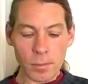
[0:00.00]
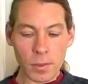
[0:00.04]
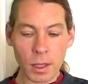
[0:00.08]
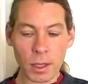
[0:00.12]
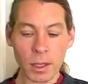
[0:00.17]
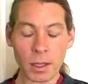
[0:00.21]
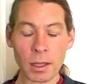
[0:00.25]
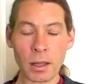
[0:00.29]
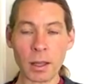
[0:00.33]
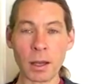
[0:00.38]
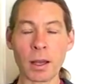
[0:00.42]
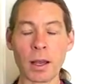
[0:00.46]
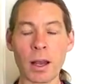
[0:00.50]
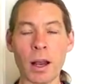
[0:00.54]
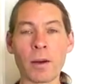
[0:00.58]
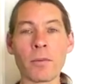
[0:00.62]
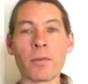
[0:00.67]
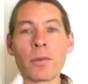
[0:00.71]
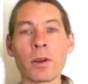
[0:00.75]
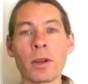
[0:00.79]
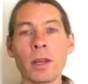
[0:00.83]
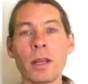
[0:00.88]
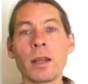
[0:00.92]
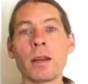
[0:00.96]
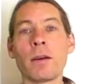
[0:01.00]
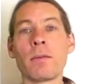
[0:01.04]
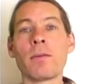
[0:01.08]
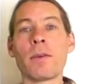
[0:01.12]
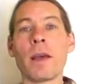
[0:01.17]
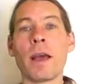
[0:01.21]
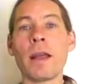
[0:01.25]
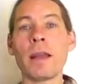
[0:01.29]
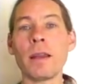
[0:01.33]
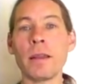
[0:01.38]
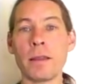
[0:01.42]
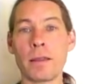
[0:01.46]
the governing of
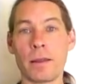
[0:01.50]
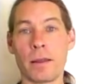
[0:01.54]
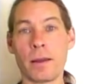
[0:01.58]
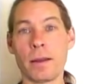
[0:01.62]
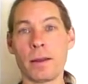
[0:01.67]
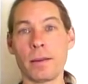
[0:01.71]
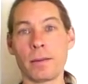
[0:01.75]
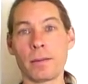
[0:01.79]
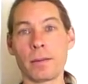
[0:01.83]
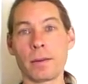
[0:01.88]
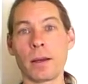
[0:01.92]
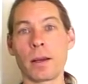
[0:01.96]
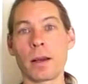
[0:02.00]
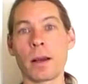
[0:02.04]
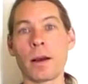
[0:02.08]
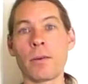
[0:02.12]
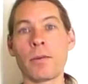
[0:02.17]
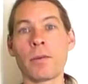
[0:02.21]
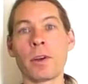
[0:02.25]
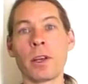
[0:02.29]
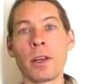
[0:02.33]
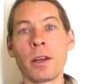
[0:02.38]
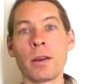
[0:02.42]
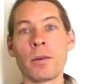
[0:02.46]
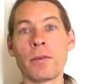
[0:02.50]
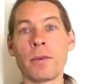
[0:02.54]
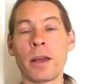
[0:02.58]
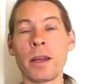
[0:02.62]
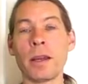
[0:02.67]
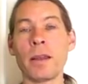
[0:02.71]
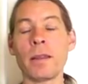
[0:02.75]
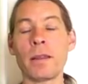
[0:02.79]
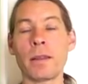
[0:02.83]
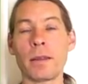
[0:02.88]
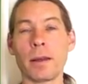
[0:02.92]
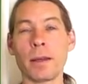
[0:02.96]
anything, the governing of
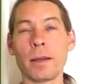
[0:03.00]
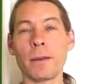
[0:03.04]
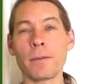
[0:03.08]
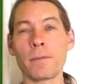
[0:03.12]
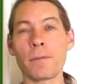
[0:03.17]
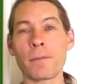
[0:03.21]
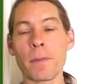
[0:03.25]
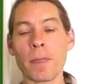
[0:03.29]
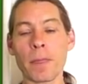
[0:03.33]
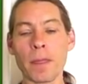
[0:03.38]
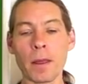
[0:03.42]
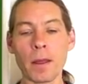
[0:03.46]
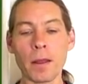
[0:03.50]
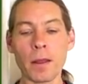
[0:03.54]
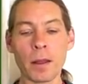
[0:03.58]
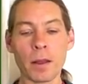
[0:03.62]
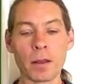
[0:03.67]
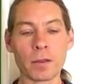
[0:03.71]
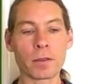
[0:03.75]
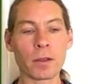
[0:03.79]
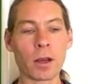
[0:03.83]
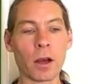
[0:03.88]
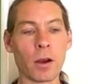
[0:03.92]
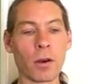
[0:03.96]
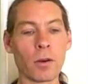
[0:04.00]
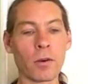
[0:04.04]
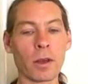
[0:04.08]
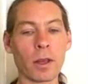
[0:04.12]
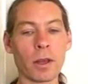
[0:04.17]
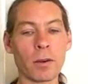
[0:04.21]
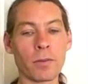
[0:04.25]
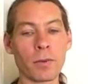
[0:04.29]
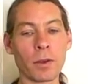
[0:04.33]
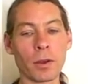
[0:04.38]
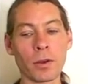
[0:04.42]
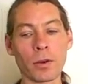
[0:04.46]
anything. So
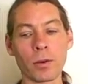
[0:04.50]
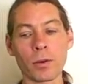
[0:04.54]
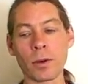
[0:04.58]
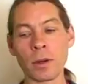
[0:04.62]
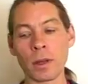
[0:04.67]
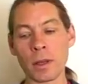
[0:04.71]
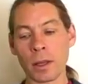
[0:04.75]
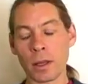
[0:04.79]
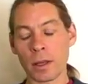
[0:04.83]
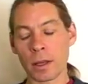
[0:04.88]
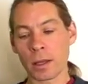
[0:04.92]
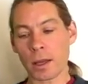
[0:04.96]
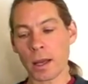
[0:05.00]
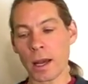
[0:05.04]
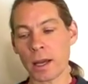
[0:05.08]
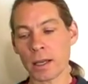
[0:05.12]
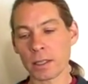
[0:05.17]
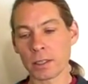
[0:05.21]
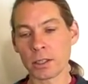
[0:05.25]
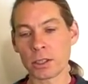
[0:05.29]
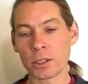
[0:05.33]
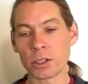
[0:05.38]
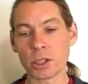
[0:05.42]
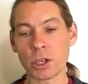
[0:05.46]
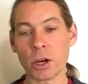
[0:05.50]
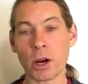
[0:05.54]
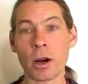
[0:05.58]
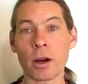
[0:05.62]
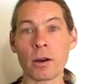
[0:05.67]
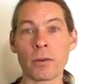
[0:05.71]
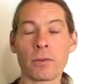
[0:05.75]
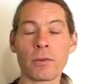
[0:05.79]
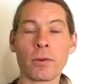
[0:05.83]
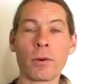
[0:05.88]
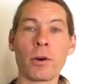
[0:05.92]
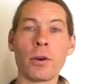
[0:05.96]
if you cast a
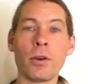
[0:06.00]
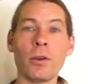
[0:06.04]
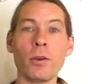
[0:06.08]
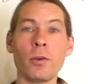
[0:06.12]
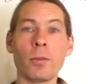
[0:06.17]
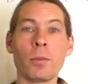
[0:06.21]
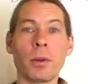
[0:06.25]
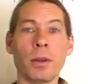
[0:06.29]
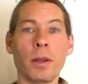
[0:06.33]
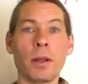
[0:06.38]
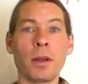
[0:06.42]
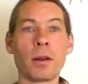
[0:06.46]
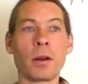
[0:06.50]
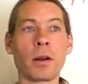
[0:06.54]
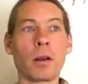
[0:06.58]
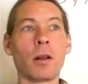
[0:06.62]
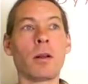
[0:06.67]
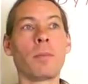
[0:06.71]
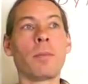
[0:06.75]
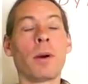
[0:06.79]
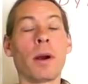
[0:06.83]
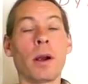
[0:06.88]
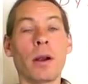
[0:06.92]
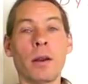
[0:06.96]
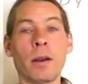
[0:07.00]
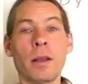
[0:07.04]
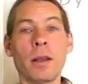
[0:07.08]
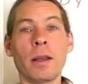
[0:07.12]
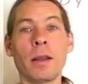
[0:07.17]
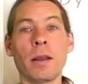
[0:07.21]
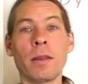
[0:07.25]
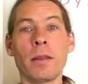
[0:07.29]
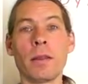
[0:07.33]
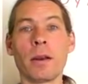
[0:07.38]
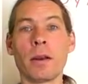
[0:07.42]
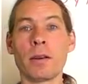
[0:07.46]
chart for a new political party
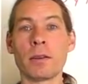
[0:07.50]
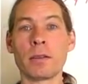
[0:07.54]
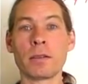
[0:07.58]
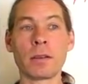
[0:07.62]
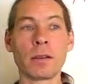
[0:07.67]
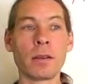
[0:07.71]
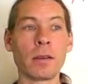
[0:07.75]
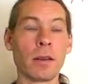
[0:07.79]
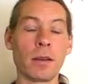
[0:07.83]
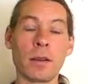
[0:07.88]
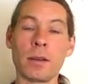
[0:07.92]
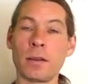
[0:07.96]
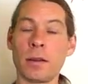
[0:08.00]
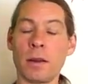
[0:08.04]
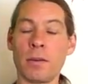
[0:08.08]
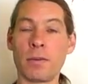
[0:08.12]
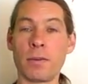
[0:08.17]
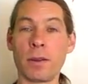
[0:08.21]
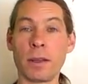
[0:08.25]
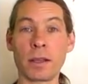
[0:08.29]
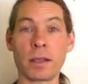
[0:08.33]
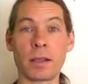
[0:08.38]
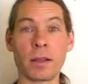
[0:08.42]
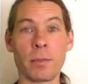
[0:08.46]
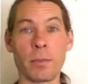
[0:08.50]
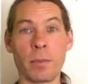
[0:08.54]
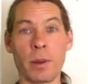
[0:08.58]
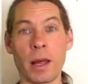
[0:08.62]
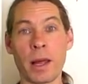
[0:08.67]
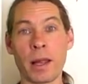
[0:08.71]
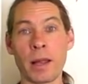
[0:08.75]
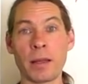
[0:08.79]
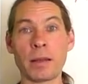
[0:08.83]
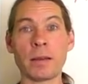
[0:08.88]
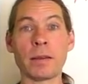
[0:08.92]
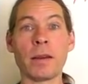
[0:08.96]
and there's afflicted
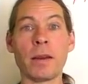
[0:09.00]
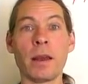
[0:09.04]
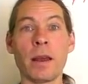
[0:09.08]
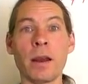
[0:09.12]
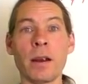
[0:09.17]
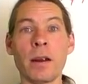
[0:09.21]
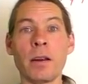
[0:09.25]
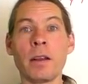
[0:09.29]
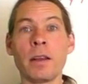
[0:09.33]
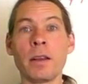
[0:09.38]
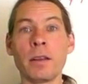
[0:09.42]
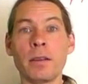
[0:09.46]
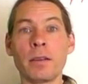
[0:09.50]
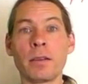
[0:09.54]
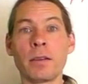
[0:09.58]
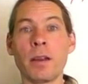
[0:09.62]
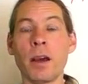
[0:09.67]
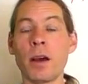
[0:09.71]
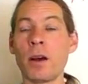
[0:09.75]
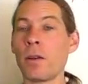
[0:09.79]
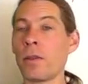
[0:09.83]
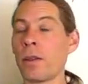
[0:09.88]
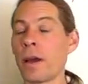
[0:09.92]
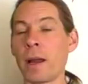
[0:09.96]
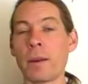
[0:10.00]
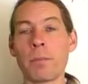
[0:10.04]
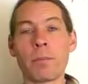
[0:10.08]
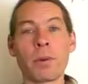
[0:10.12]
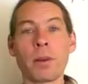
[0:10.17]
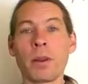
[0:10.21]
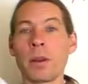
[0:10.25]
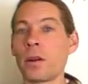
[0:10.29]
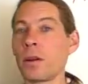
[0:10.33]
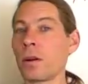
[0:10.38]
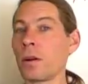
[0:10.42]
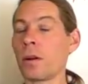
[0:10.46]
planets in Aries, no, that
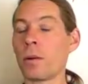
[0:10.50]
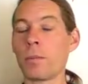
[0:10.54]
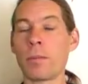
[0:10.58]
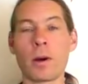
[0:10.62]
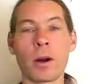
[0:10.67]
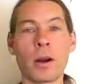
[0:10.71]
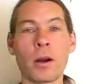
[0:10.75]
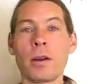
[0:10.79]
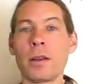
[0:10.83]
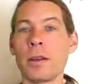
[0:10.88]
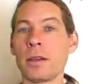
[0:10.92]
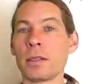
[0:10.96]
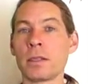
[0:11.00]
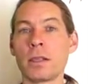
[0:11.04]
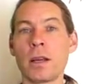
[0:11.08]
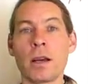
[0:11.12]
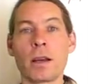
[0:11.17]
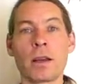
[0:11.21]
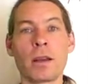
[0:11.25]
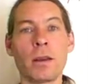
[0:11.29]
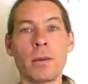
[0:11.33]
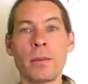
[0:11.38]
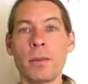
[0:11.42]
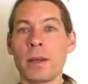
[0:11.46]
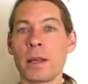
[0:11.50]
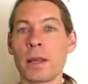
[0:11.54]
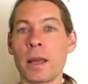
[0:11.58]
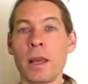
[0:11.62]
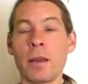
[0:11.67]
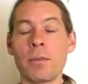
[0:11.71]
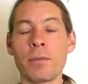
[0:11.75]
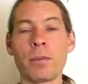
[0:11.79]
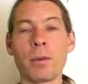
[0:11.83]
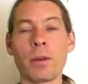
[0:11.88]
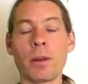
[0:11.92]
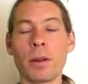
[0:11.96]
political party is not going to be
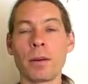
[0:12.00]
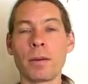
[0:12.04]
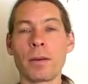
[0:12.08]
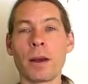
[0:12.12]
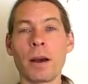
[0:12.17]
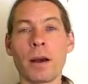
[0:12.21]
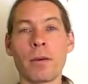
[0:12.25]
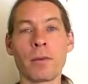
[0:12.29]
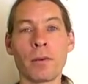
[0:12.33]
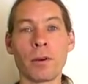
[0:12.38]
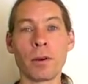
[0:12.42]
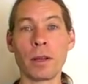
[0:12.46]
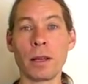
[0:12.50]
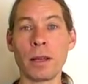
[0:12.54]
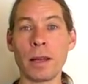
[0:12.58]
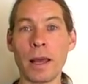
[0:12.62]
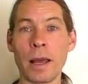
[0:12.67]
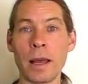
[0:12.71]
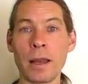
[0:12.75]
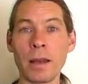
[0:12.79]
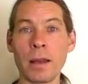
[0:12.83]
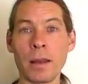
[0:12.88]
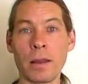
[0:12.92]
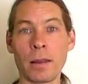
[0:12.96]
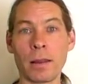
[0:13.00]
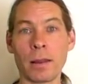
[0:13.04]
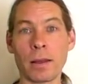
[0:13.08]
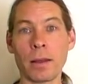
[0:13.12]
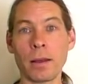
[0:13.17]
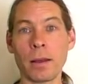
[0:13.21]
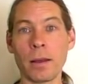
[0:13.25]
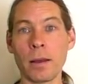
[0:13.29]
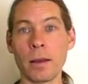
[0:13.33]
capable of governing anything.